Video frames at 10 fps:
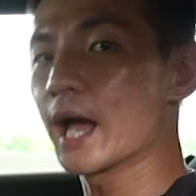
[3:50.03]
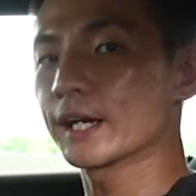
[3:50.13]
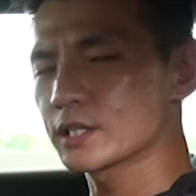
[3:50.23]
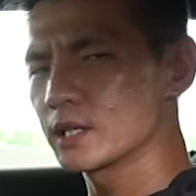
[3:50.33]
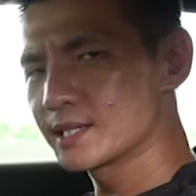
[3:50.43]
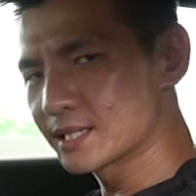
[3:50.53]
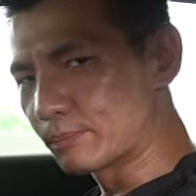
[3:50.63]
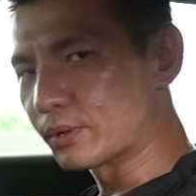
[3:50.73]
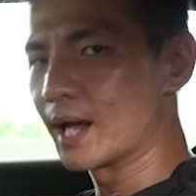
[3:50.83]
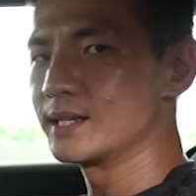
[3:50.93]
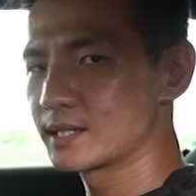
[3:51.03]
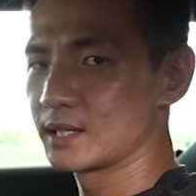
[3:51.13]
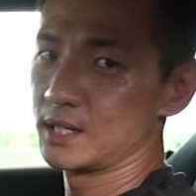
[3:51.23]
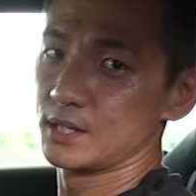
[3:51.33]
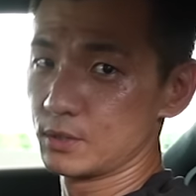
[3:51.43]
actually
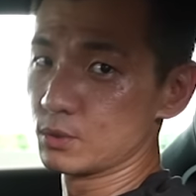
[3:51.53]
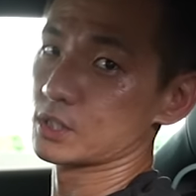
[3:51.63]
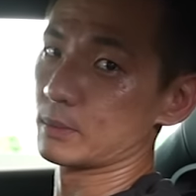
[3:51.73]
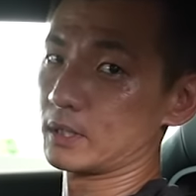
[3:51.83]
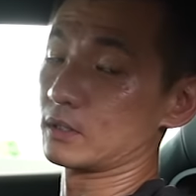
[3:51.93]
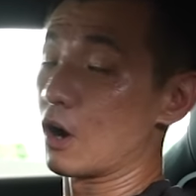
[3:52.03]
surprisingly usable.